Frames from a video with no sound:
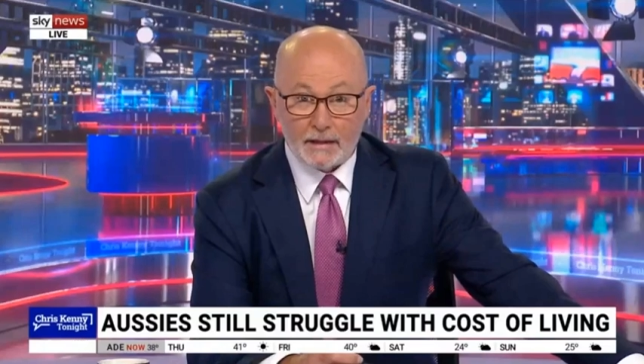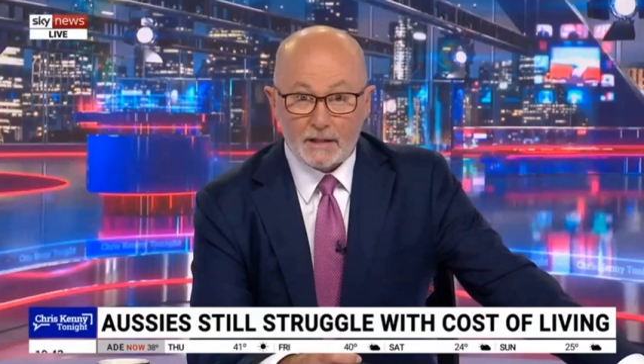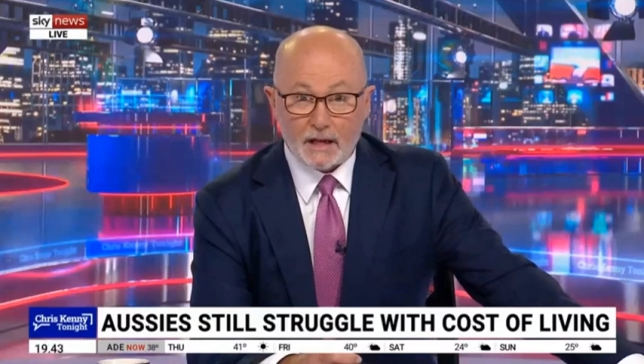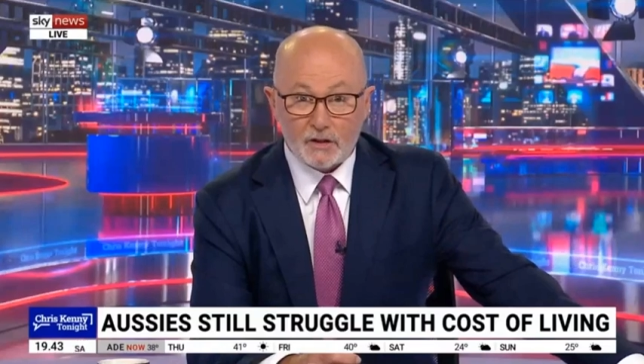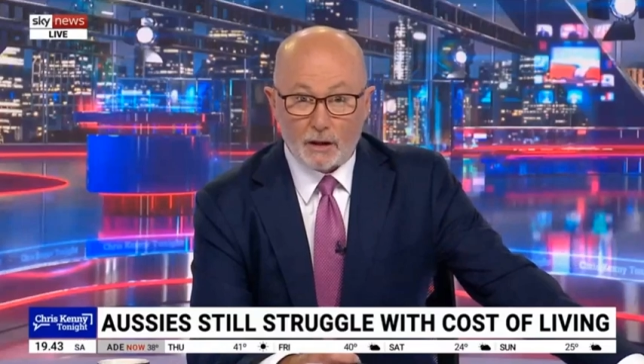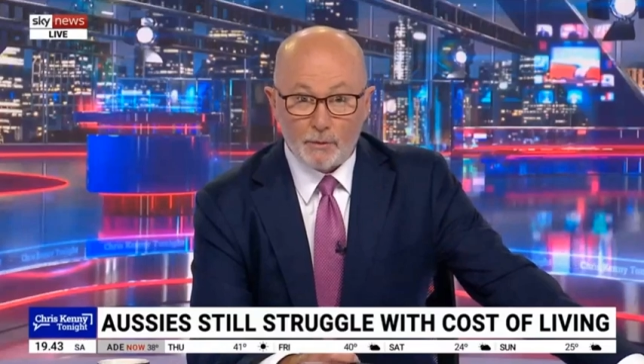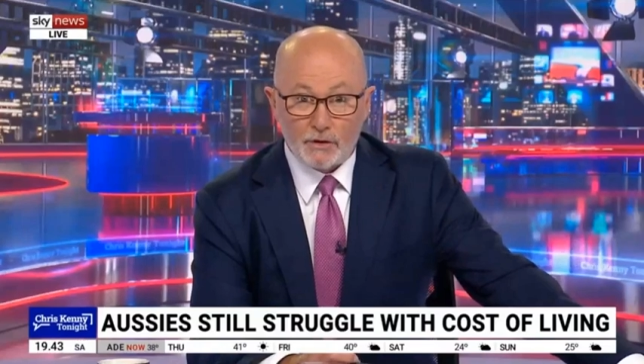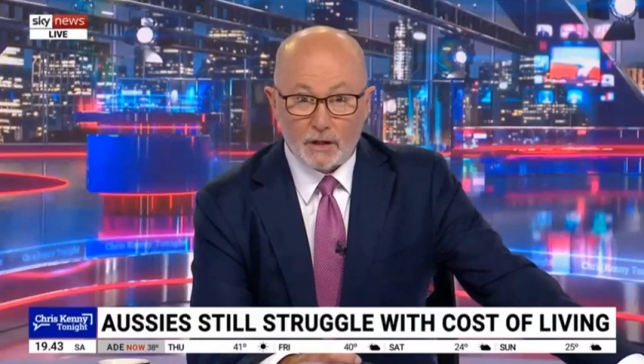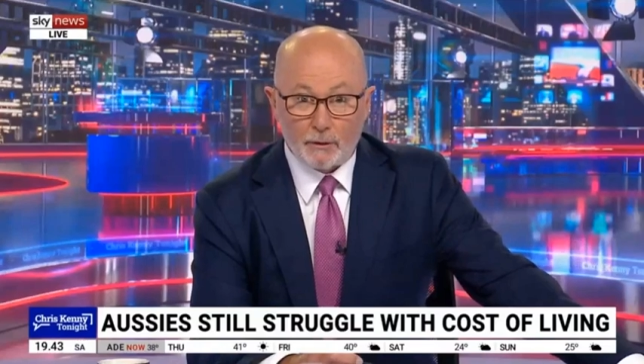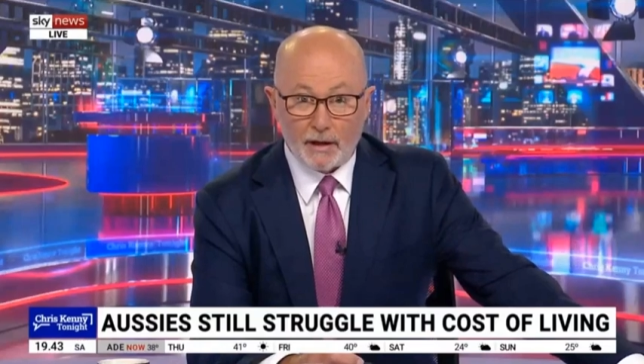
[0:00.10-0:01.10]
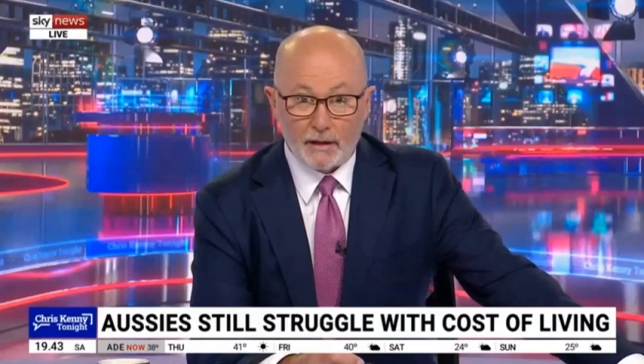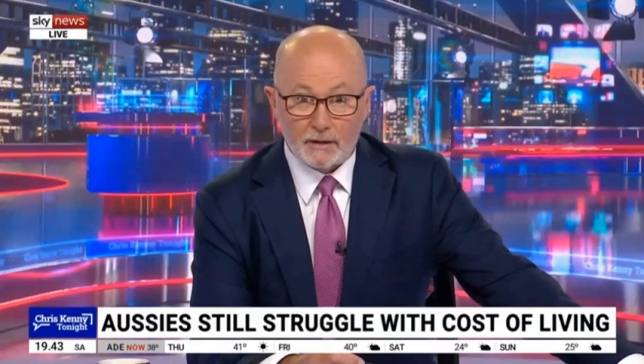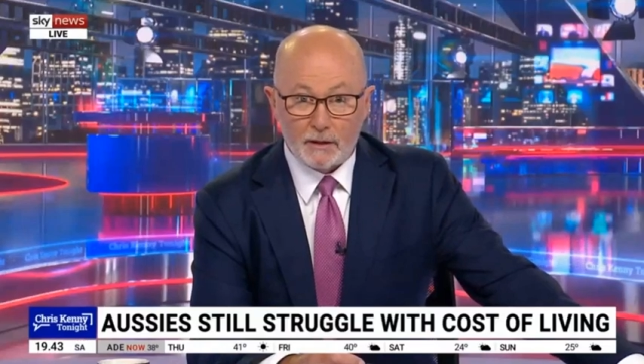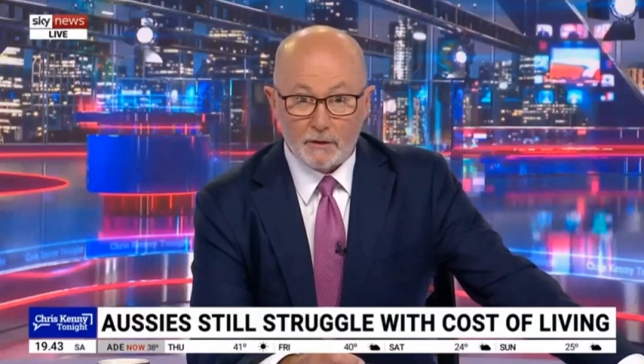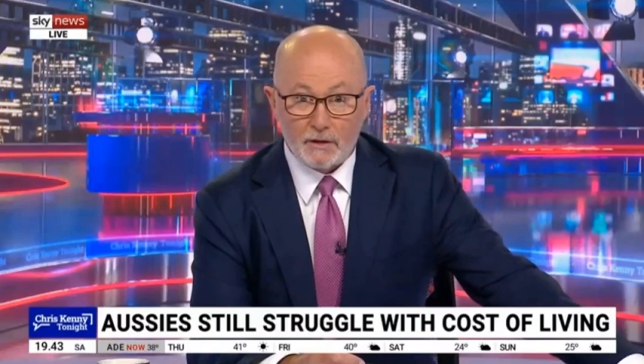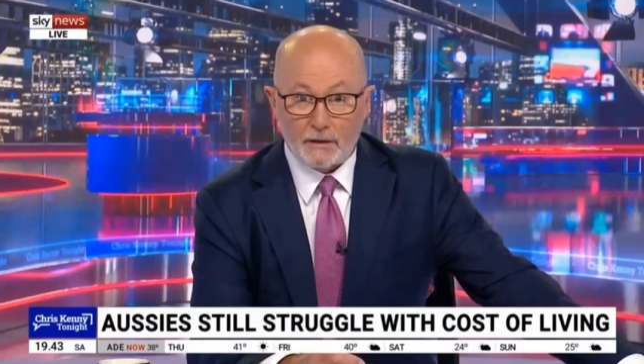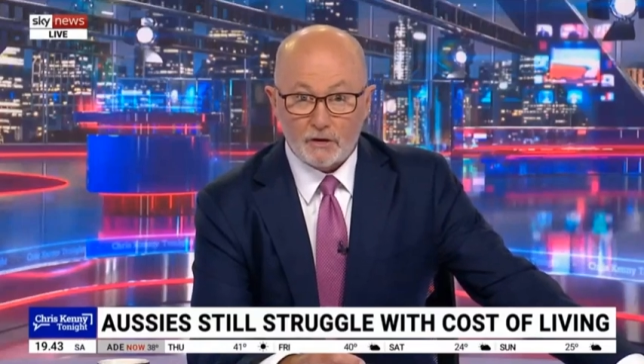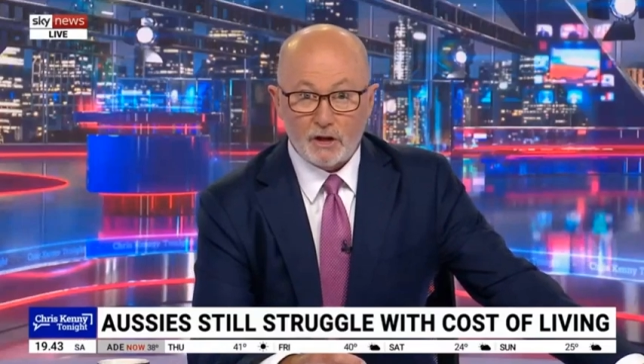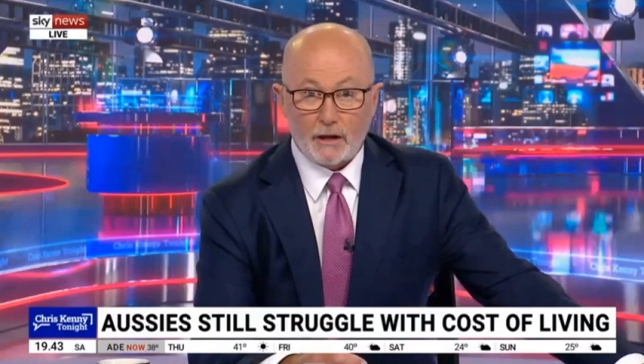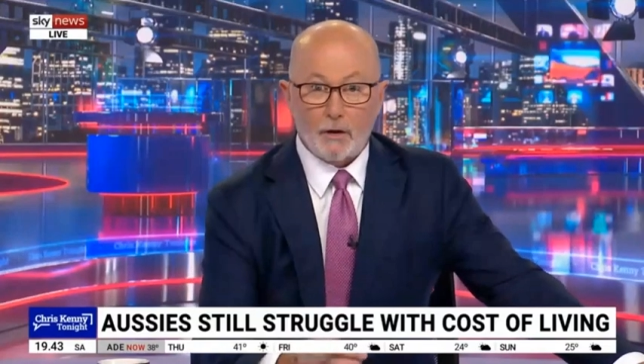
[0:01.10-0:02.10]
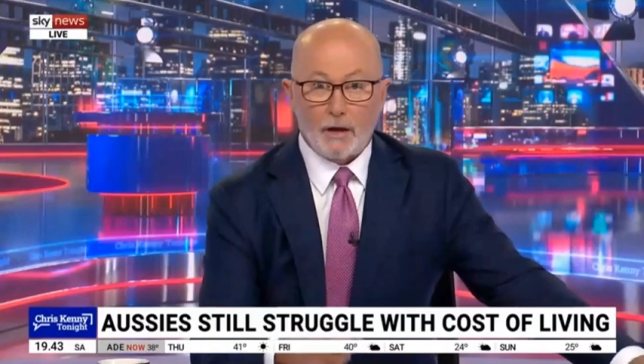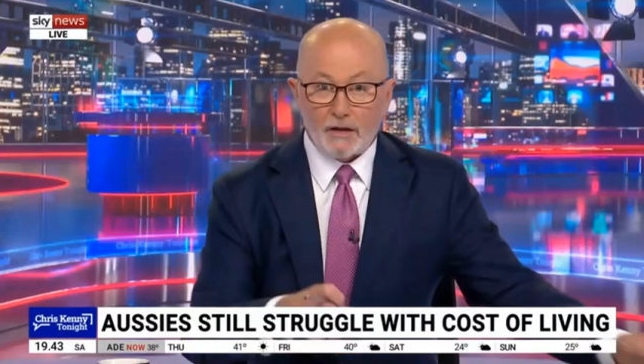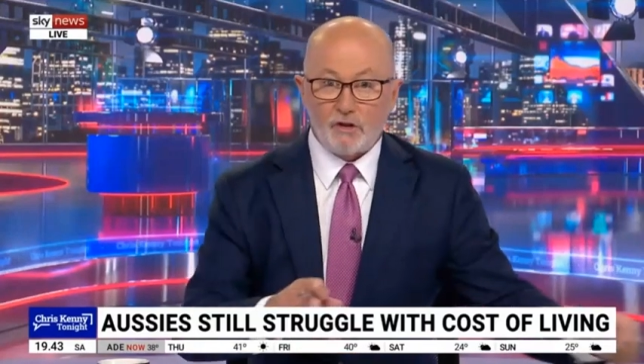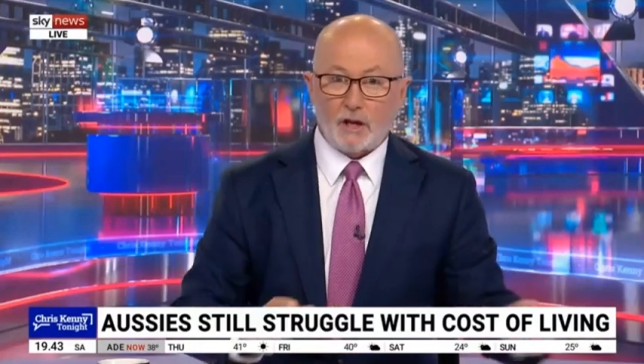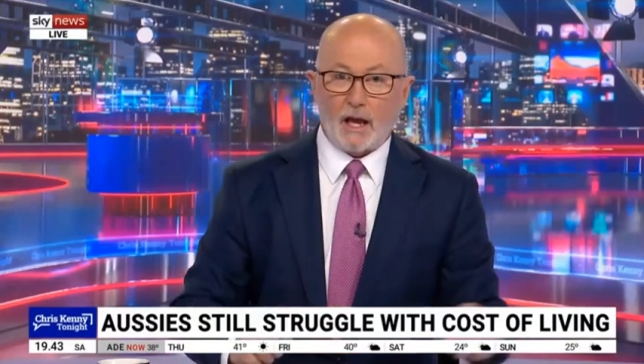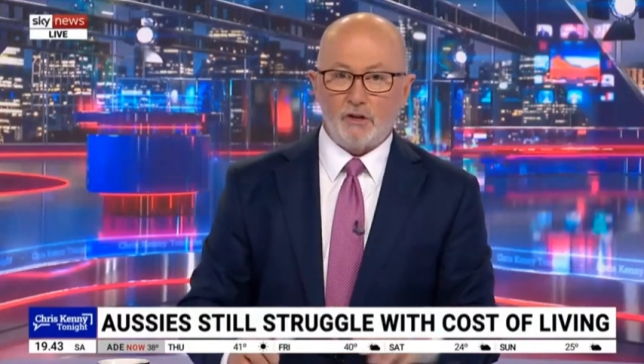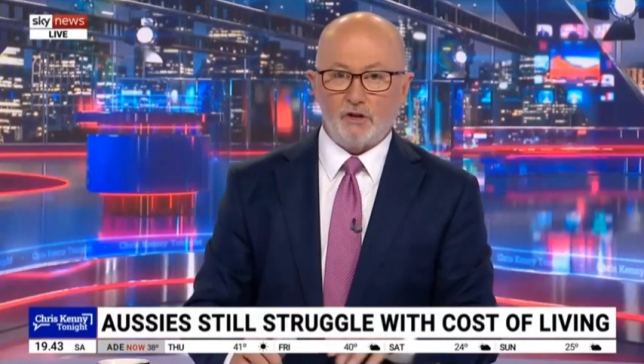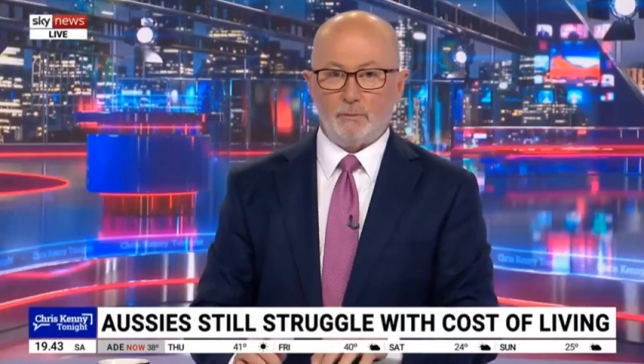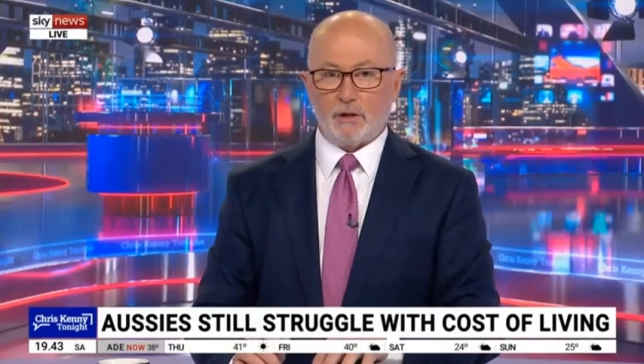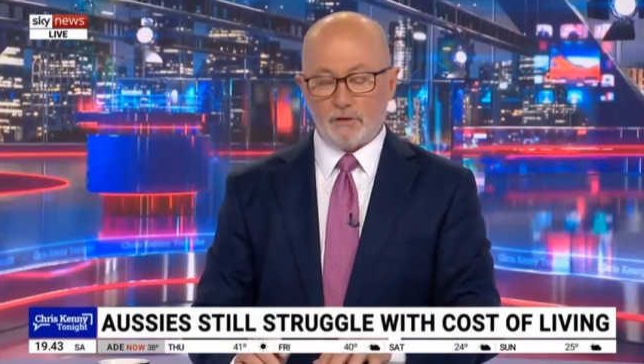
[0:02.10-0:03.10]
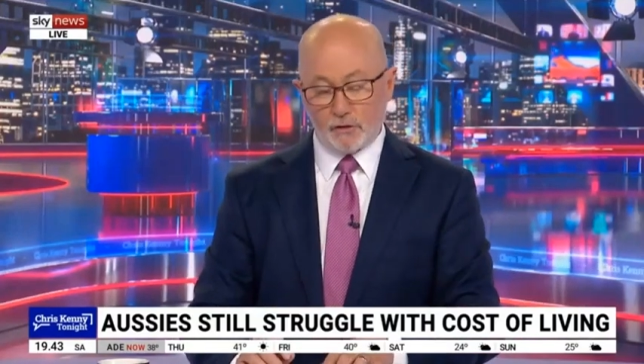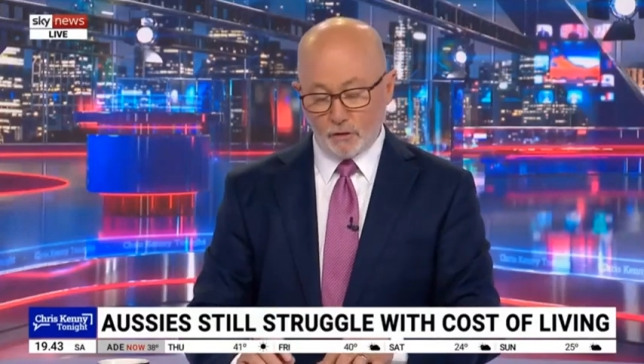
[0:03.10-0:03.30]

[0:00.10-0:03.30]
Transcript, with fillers: Let's catch up with Sarah Henderson, who's now the Shadow Education Minister,